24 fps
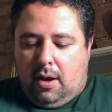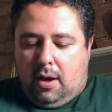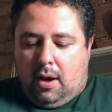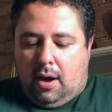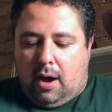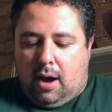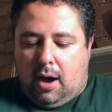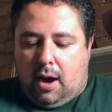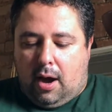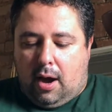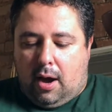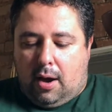
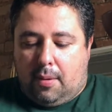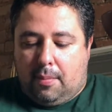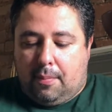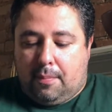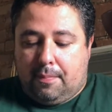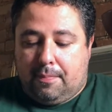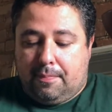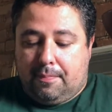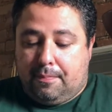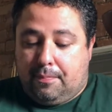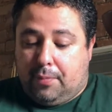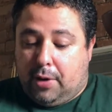
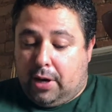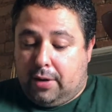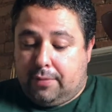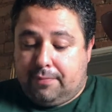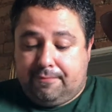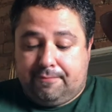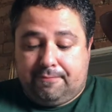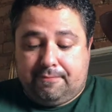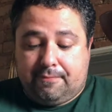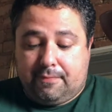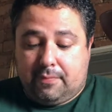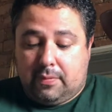But
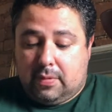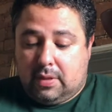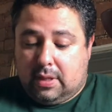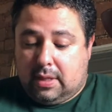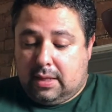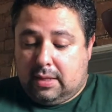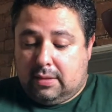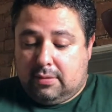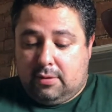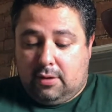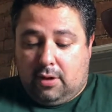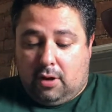
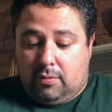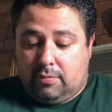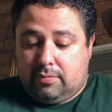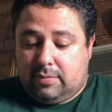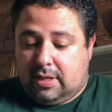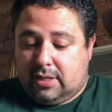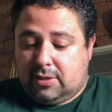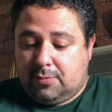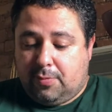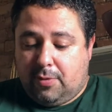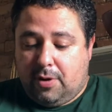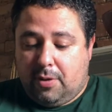
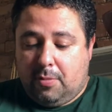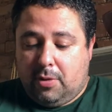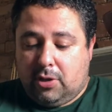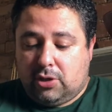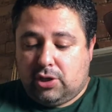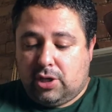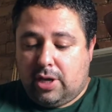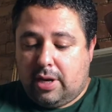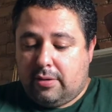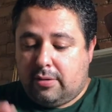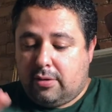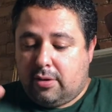that's pretty much
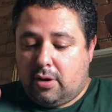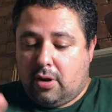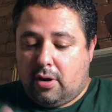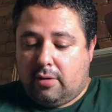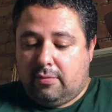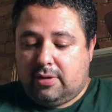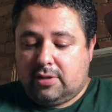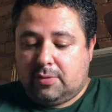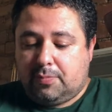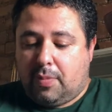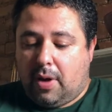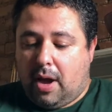it.
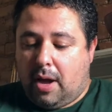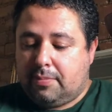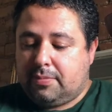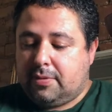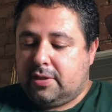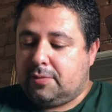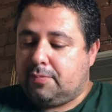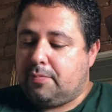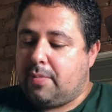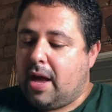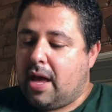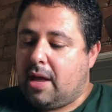Let's pop
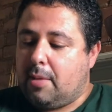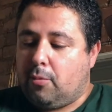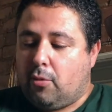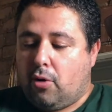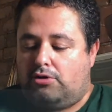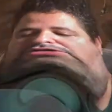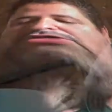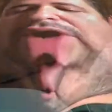this bad boy